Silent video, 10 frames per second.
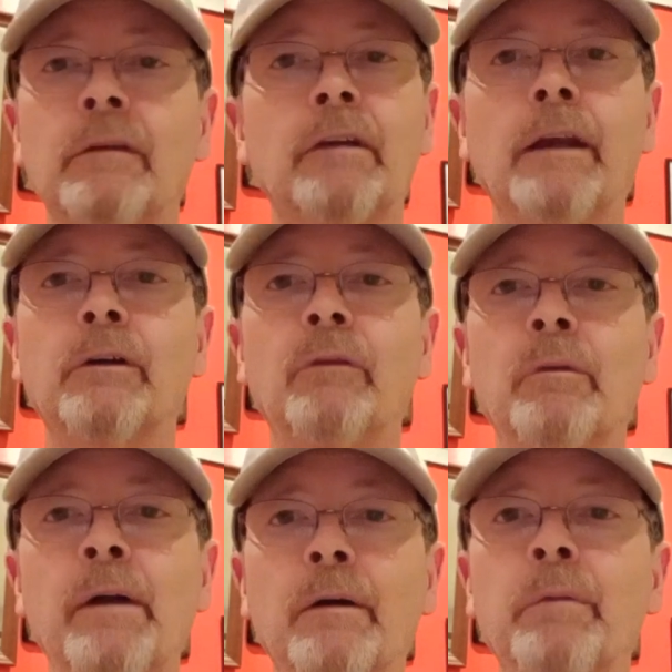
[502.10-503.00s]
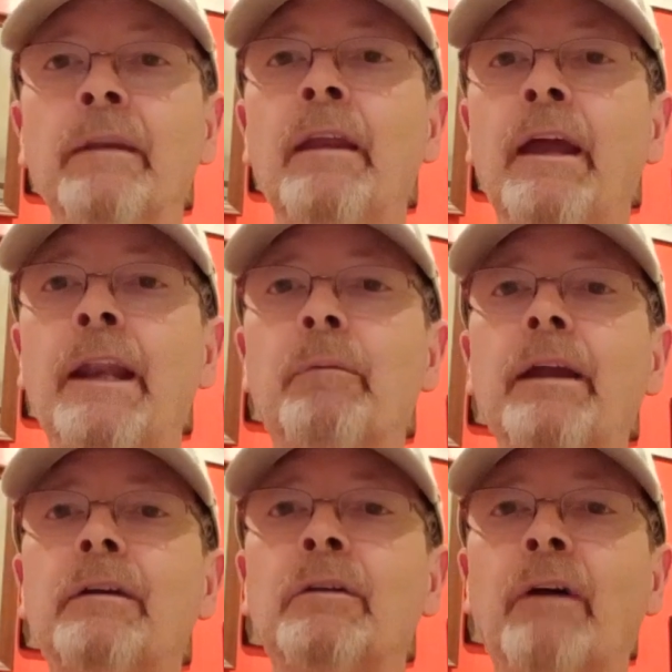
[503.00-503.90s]
kind of go from there. But
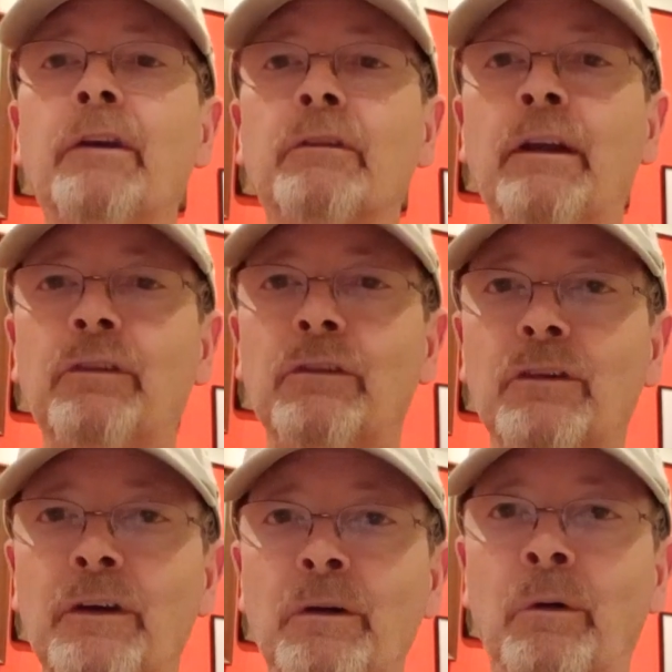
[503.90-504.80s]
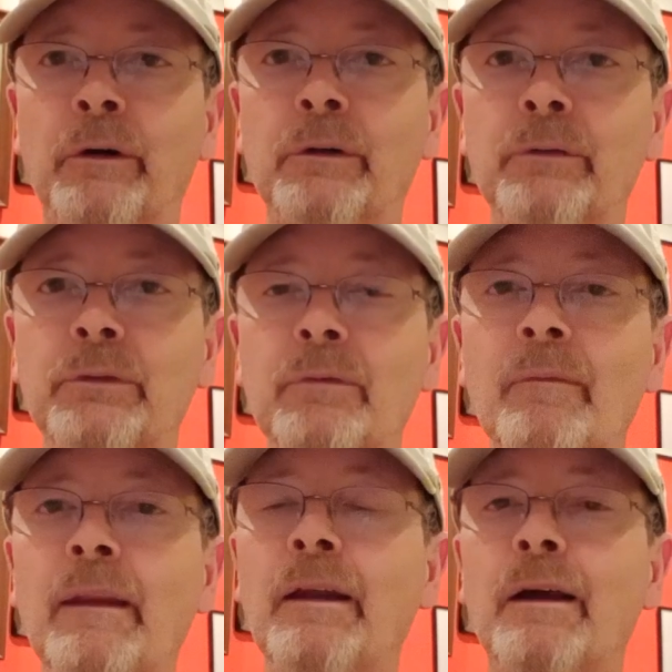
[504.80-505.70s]
anyway, congratulations to the Orioles.
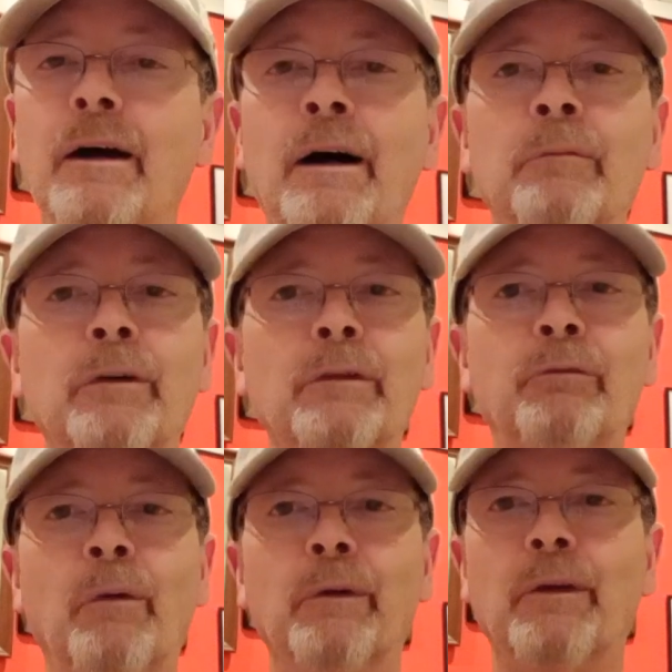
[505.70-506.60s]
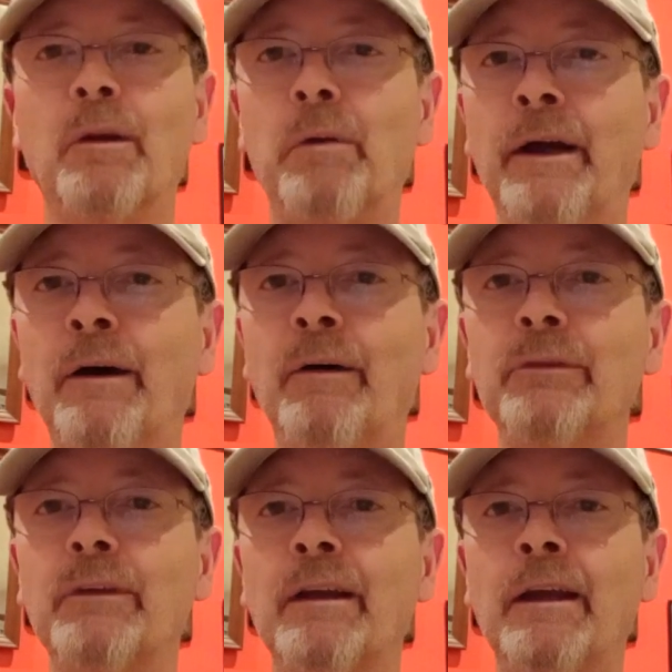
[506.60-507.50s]
I'm looking forward to the
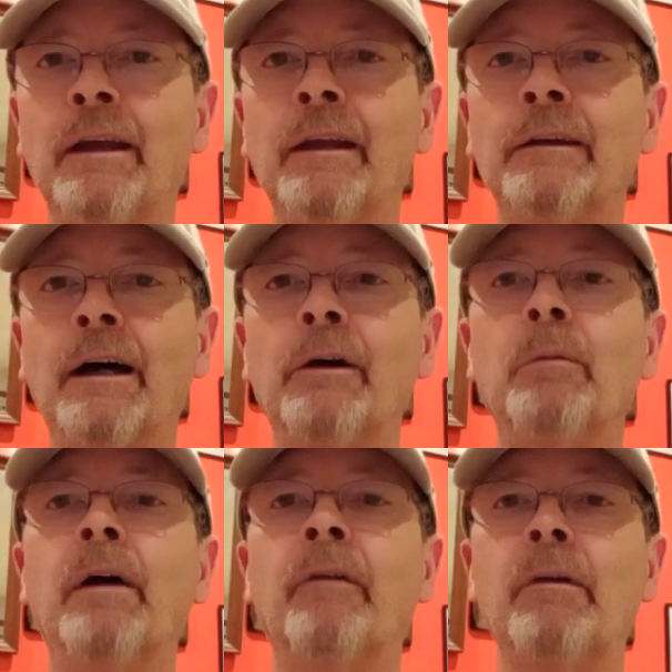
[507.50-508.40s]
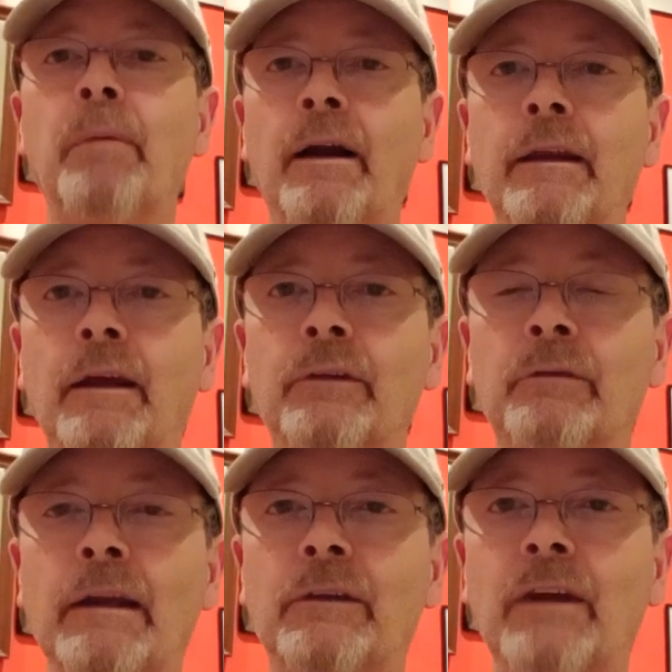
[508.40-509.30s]
playoffs. And I hope everybody has a
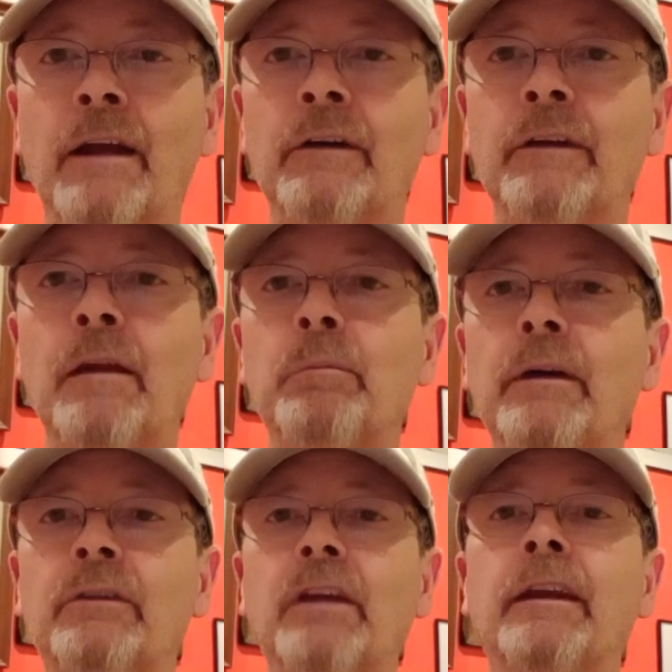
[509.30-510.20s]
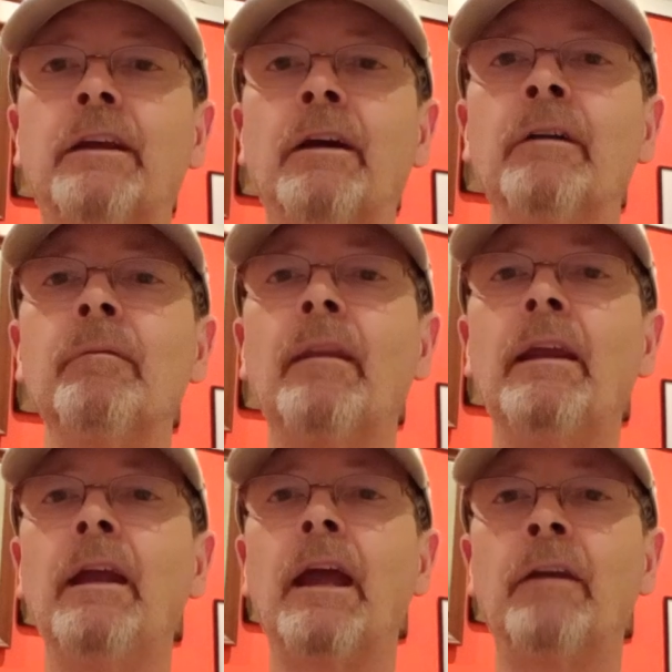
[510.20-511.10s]
great Saturday. Please take care.
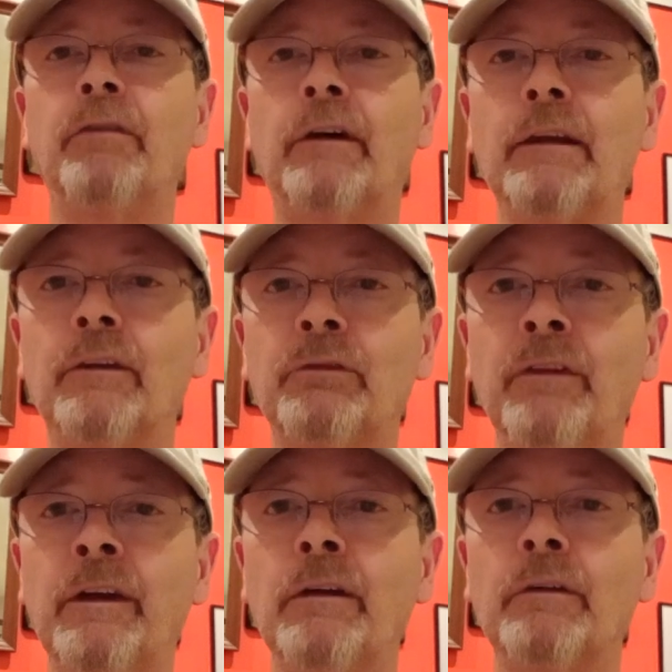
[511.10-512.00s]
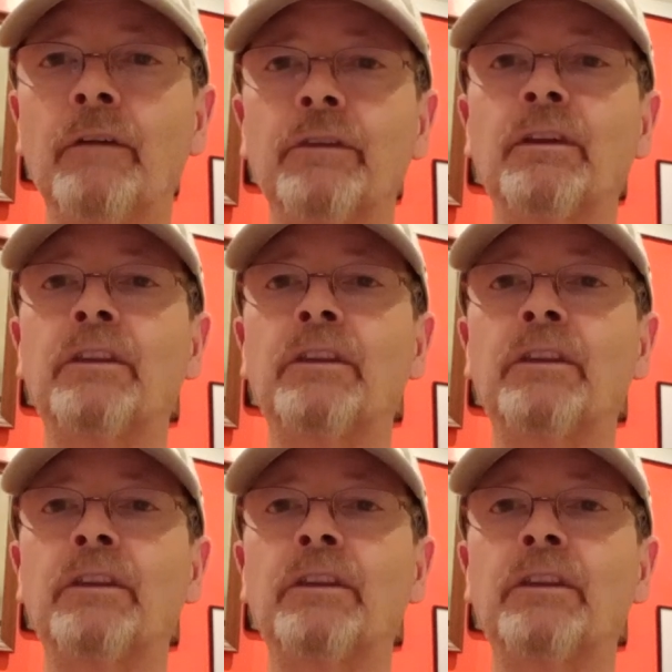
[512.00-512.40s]
And if you like this video, give us a